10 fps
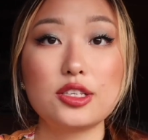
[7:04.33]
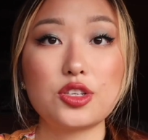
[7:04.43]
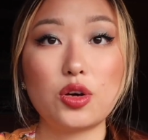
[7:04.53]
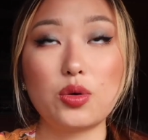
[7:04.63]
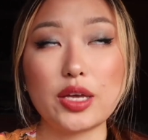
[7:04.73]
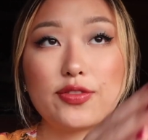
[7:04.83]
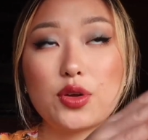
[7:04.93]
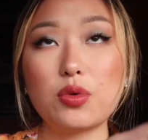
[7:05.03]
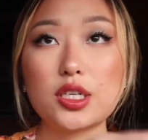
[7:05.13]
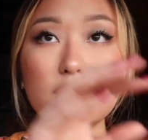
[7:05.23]
So if
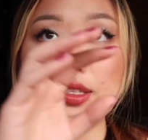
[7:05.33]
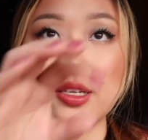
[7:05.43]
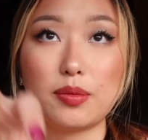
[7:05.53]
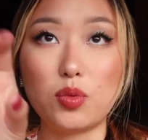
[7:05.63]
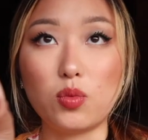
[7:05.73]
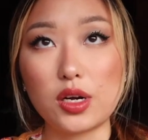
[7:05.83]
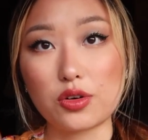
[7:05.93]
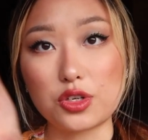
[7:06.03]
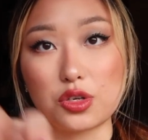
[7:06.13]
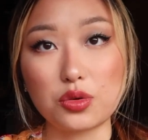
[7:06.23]
you were to skip 1
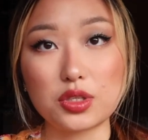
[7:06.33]
or 2